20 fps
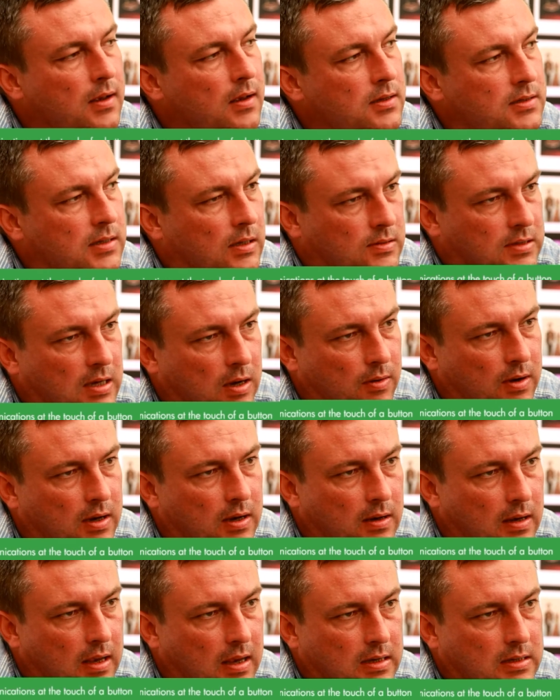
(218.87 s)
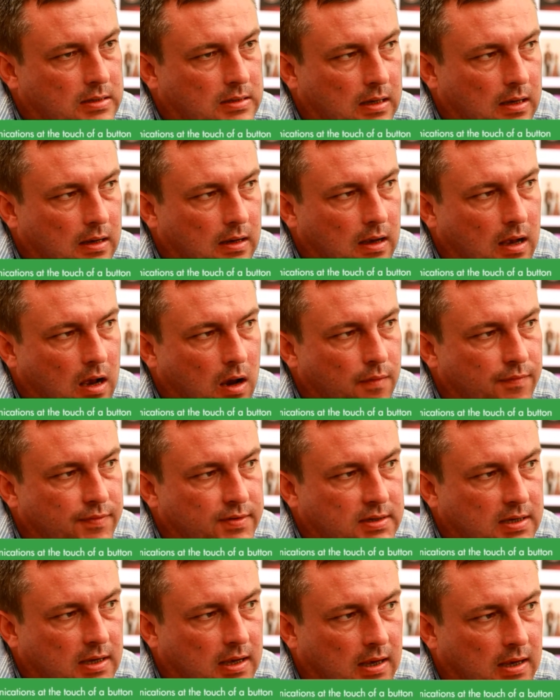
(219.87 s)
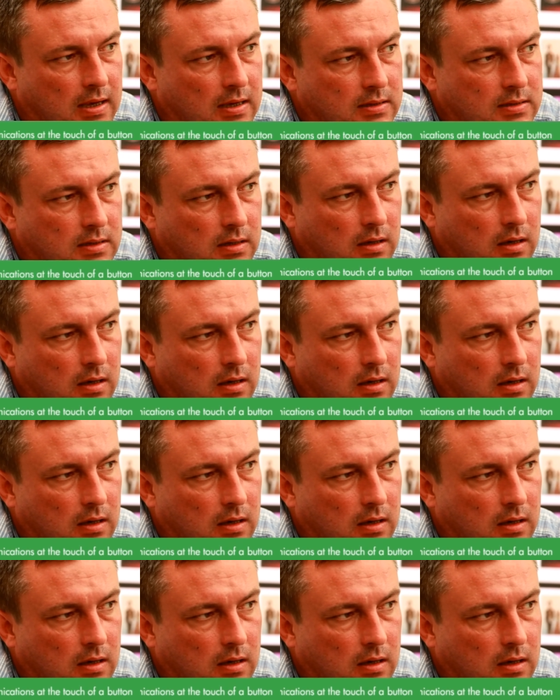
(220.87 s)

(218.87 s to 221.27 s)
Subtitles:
So Tony oversees